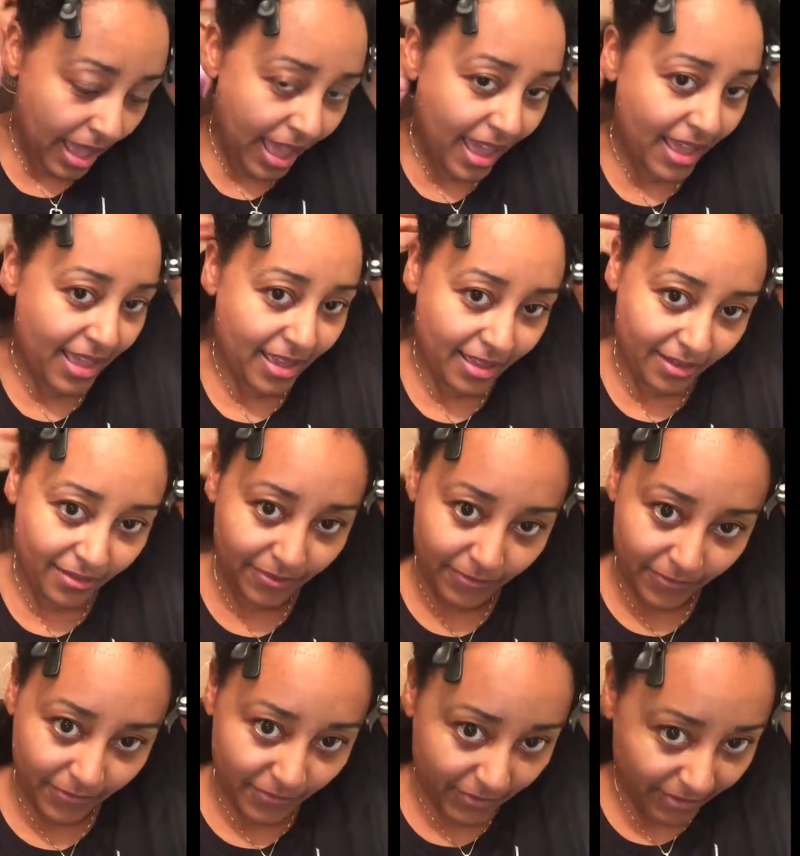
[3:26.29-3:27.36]
I have
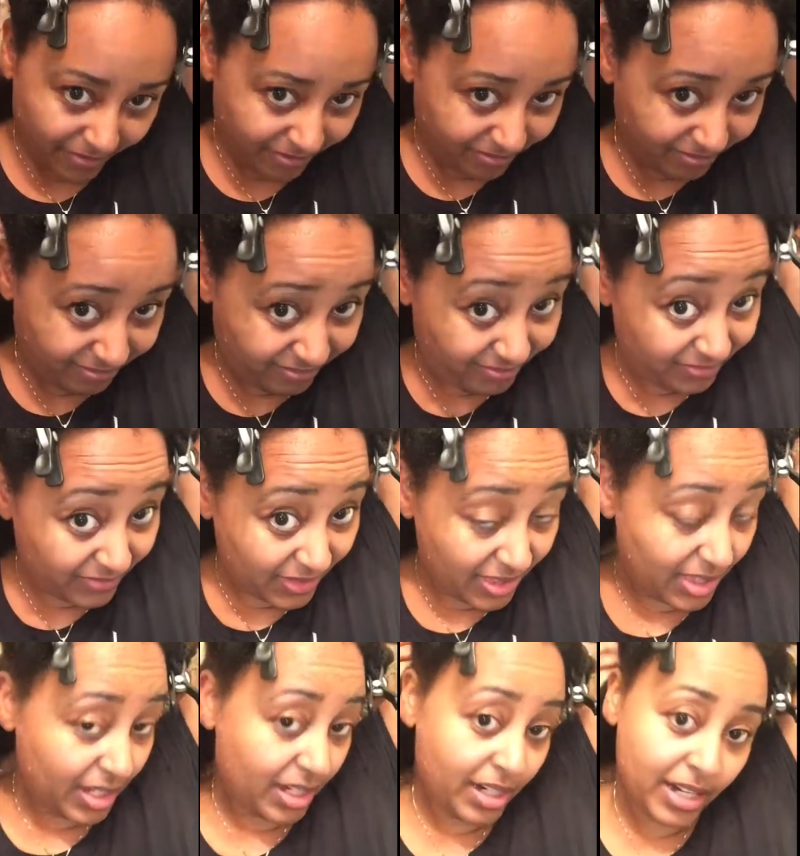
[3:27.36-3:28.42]

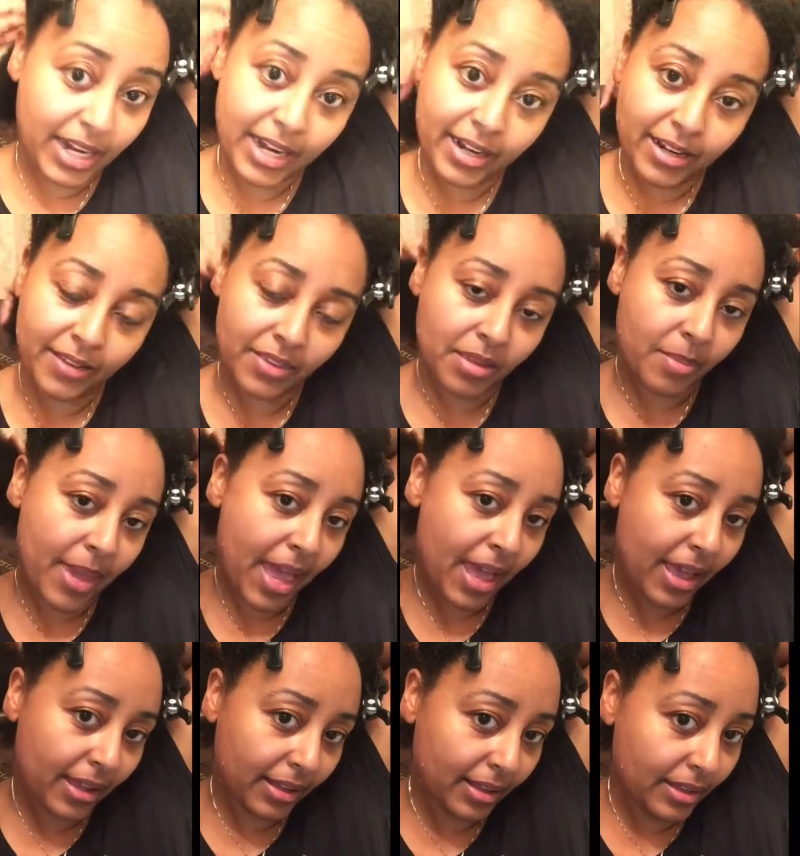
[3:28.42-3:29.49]
thicker hair in the
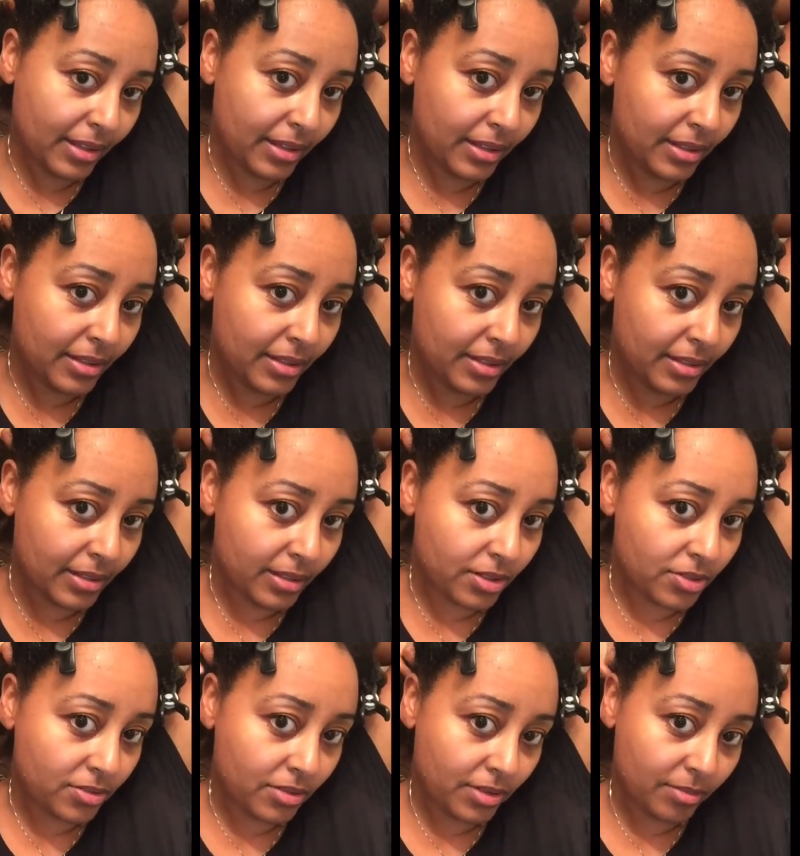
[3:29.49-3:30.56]
back, as
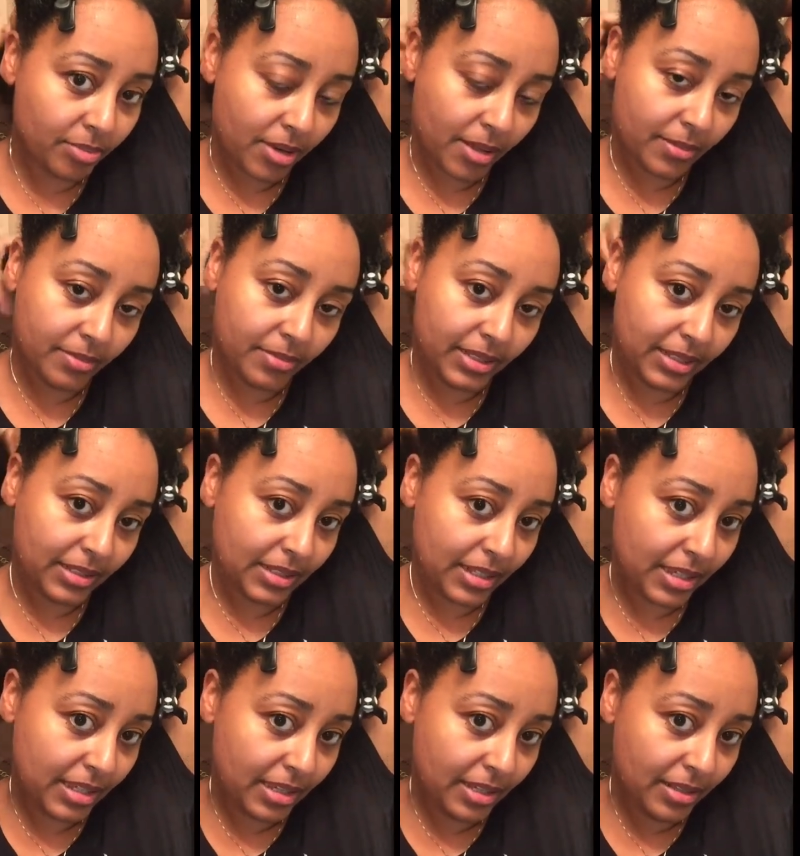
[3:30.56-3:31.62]
you can probably
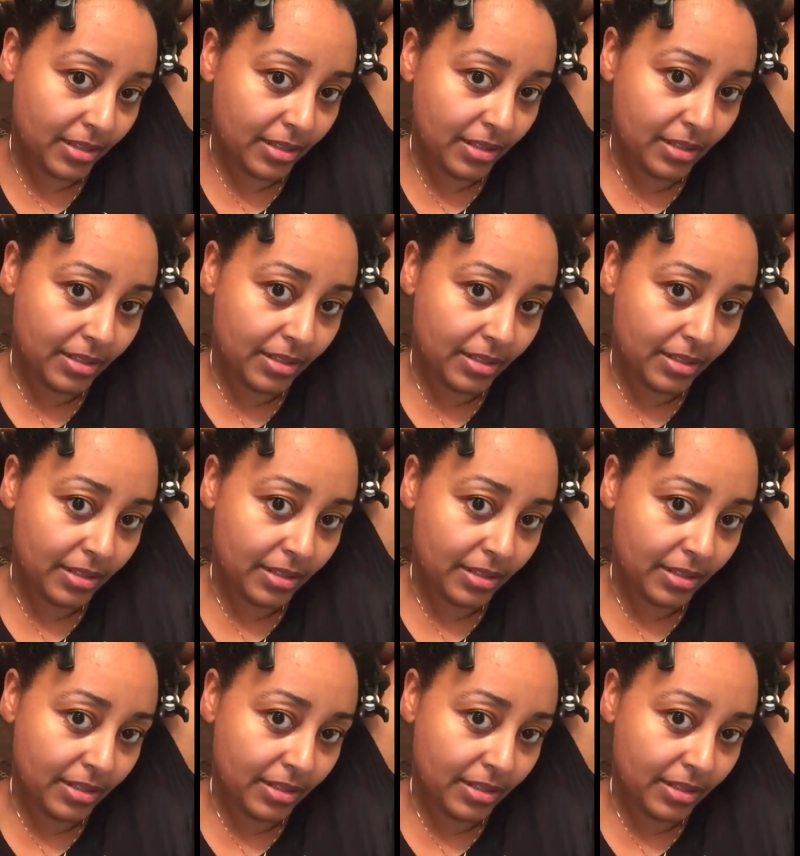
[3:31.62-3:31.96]
see.